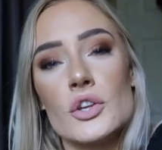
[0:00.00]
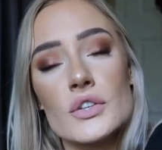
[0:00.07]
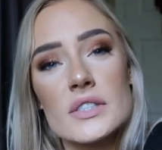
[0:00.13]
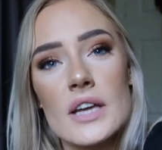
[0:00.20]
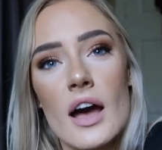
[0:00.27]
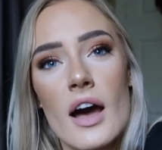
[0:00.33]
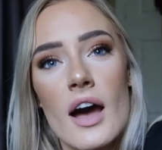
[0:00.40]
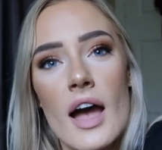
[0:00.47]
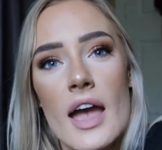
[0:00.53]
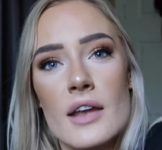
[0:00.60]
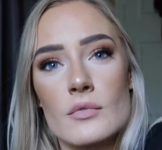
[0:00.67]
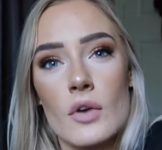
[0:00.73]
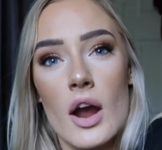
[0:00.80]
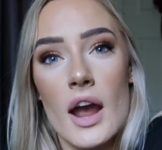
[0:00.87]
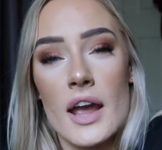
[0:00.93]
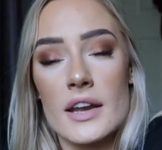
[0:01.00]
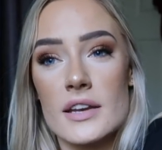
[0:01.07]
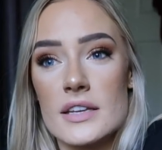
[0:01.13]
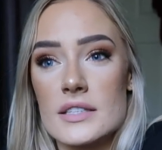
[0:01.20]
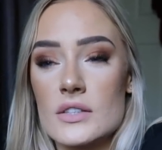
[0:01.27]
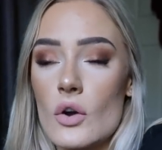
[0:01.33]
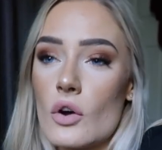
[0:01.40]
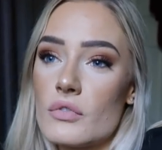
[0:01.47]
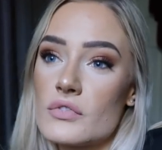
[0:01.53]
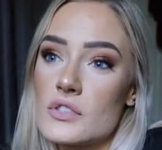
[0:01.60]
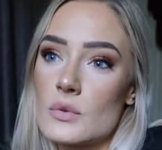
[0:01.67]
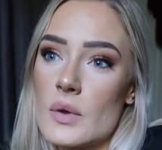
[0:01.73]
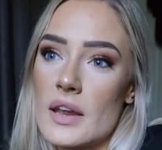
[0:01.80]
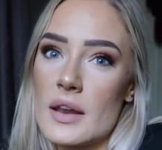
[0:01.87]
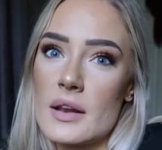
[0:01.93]
Utah and Ryan is off
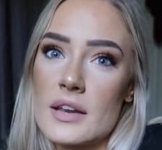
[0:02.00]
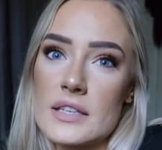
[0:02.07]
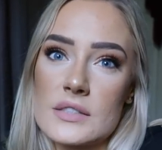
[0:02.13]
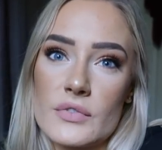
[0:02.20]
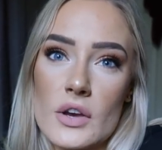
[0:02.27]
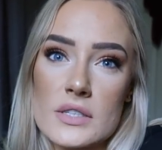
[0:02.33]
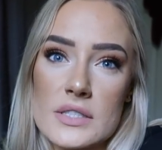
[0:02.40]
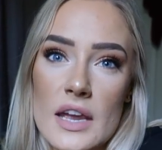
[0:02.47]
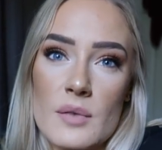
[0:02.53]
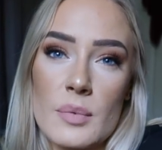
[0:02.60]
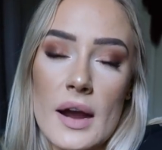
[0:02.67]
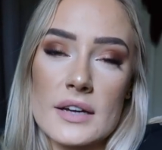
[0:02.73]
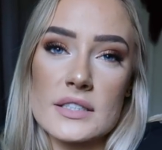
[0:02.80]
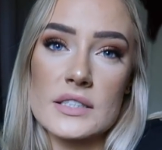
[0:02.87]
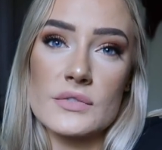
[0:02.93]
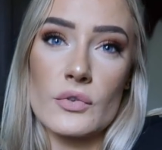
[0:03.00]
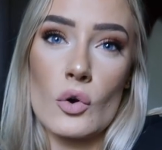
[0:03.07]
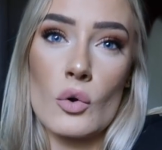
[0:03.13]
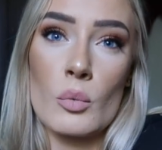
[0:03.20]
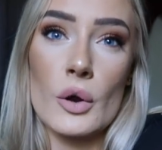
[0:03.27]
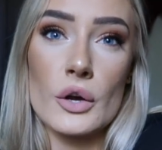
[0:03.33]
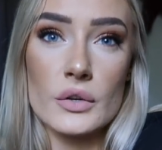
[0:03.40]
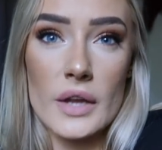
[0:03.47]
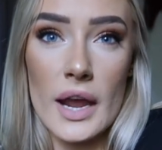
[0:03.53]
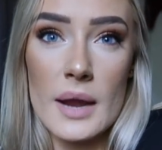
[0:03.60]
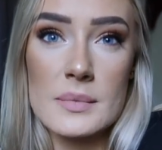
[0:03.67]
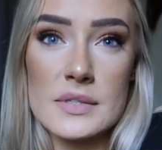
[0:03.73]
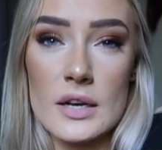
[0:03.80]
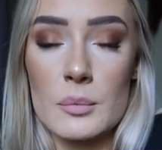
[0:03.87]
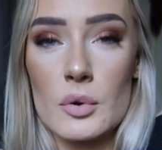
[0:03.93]
doing his first day of practice for World
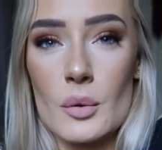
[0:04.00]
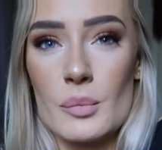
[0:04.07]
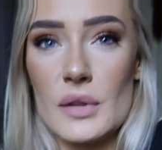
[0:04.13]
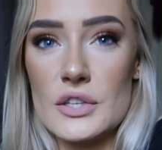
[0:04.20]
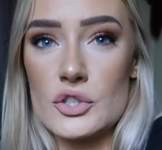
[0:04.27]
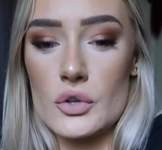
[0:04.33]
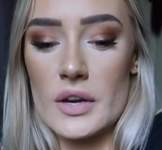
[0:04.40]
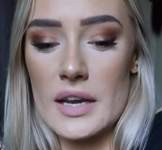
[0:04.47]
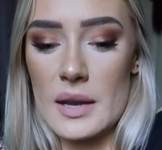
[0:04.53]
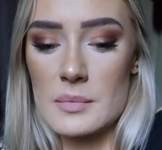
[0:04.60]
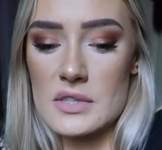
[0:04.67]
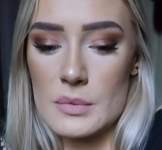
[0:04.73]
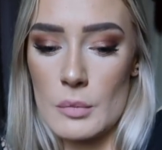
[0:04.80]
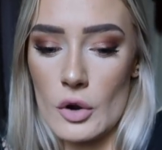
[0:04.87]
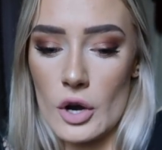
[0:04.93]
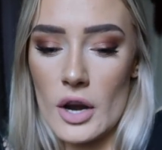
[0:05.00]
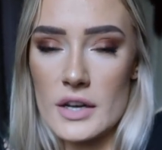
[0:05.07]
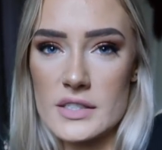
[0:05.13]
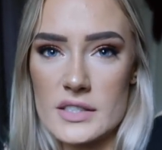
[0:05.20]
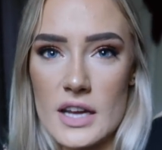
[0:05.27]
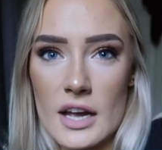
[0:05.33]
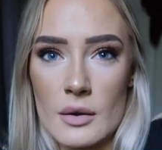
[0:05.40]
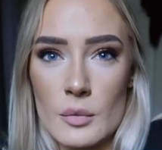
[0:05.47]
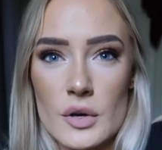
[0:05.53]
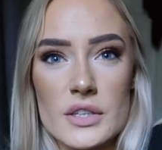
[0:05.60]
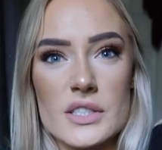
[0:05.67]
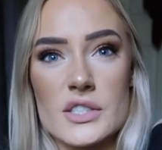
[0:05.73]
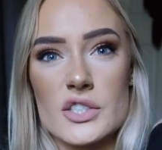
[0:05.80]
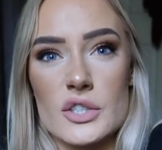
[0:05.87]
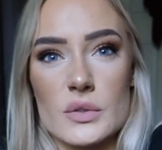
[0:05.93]
Games and I'll probably join him tomorrow just kind of wanted
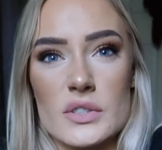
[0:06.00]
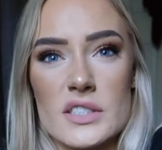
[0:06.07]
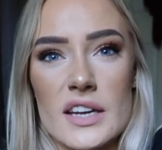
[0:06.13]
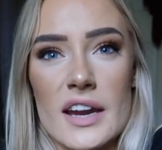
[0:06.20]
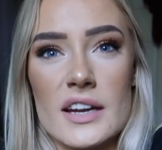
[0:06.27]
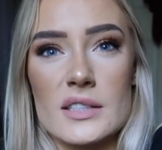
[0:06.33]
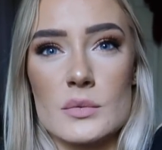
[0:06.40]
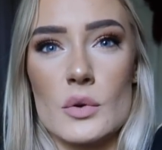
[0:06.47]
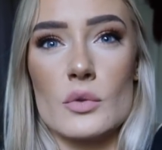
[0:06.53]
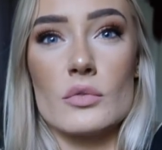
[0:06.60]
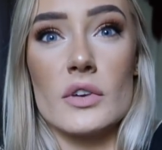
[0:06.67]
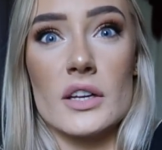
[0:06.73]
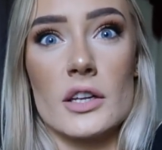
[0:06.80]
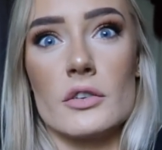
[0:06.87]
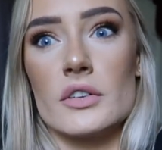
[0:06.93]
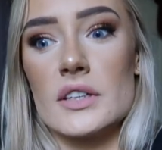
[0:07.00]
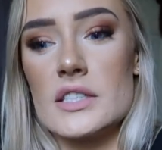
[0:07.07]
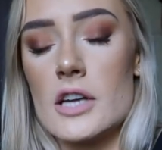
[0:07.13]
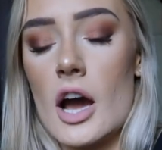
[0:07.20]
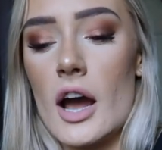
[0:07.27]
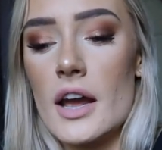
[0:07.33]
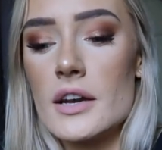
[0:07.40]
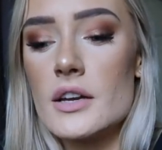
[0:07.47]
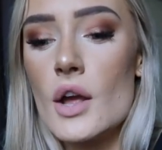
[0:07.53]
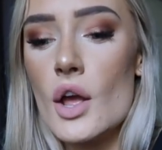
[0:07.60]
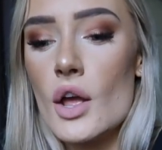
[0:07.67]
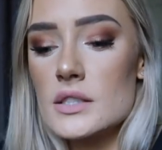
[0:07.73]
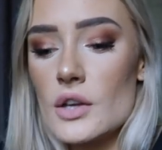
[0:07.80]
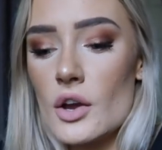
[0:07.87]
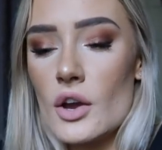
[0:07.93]
to chill today because we are really, really tired.
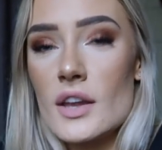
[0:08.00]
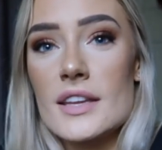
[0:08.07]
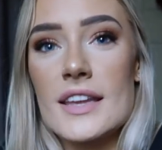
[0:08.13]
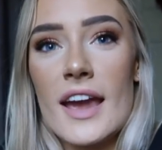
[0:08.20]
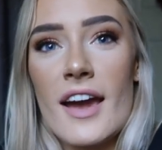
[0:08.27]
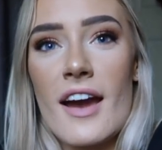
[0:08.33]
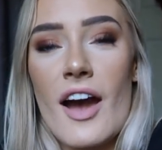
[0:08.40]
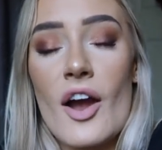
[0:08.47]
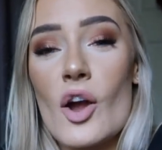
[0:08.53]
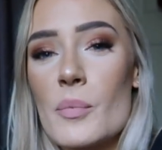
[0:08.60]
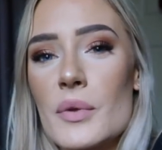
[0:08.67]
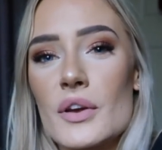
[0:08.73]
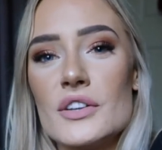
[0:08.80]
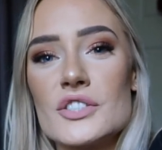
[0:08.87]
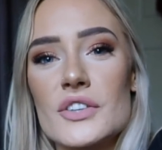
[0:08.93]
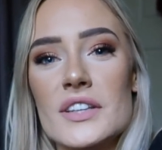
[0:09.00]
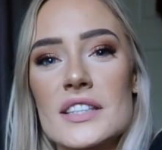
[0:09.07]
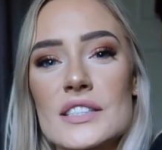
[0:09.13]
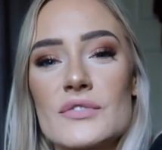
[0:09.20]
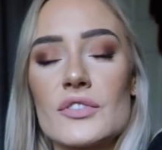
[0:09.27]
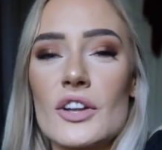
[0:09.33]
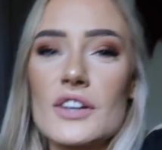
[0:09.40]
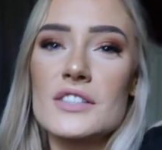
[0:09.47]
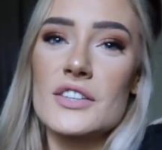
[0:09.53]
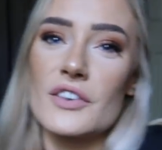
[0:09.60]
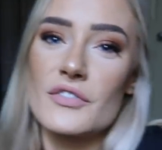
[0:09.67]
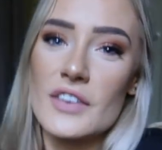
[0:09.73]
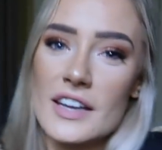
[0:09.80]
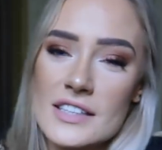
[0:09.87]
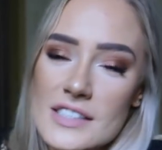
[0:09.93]
So yeah, I hope you enjoyed this vlog.
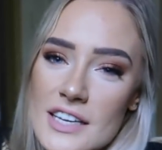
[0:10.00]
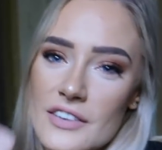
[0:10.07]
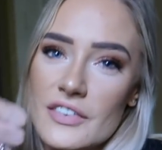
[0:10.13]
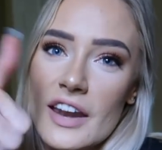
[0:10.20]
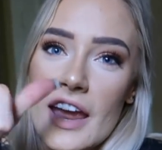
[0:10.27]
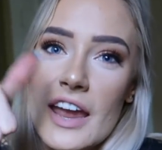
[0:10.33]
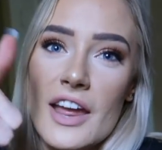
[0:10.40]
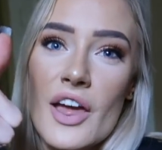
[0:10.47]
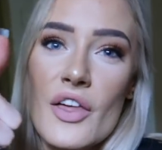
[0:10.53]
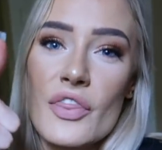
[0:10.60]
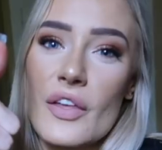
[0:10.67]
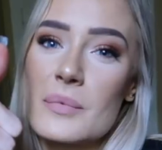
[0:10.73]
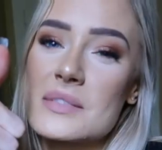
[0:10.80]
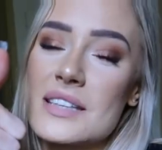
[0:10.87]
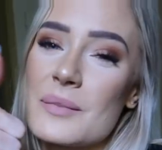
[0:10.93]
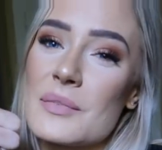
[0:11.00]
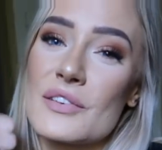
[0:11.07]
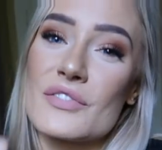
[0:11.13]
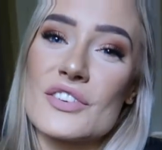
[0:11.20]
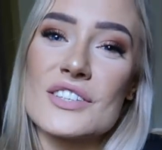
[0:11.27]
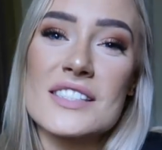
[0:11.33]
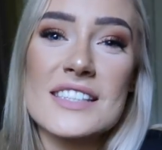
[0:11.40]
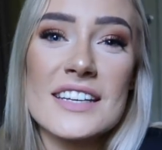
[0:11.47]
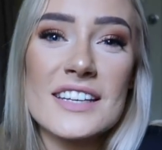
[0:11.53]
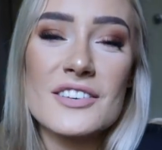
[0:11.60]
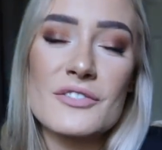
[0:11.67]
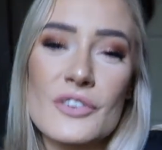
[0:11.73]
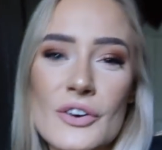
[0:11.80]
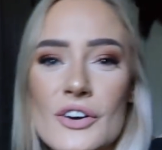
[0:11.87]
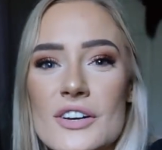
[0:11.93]
Don't forget to give it a thumbs up if you did,
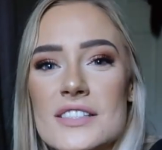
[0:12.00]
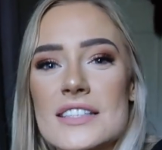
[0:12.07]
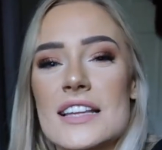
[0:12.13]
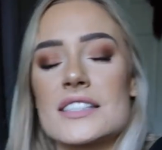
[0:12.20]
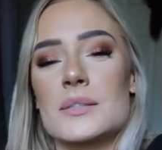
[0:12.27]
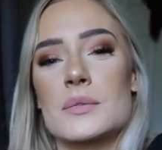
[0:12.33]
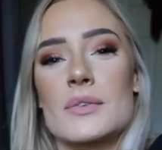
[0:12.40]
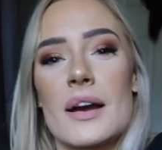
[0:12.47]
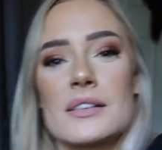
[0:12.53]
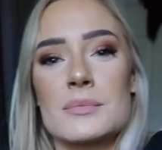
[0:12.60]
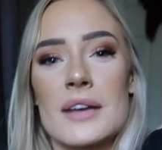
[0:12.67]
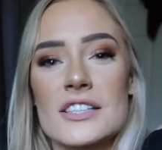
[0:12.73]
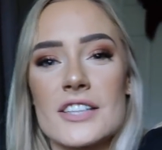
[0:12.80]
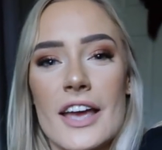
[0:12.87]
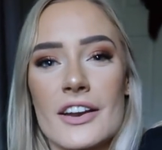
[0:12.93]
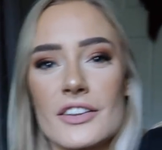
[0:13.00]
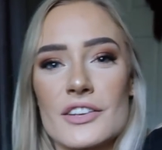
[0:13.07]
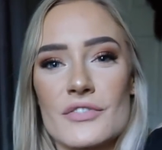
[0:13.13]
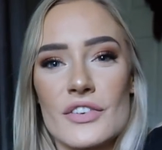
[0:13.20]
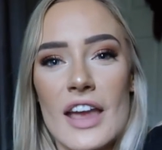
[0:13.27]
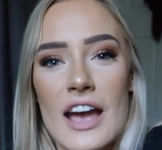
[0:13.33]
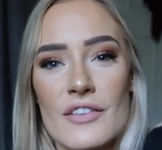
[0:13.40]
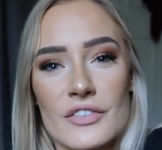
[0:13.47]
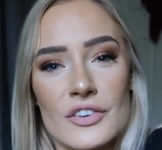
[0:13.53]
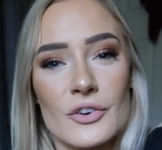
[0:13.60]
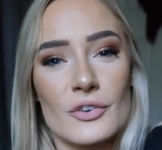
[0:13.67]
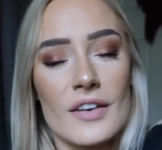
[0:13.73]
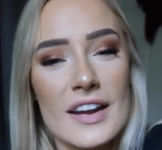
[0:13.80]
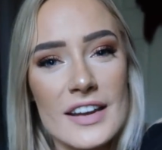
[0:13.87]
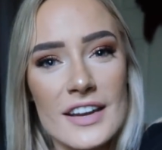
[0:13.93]
of course, and subscribe to my channel if you haven't
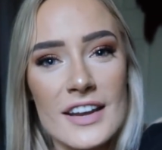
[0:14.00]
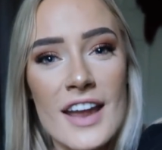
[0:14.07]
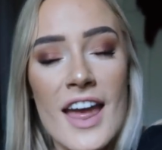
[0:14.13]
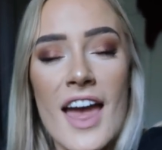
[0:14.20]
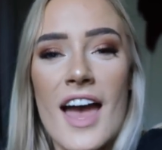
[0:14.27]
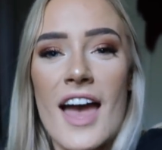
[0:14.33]
already.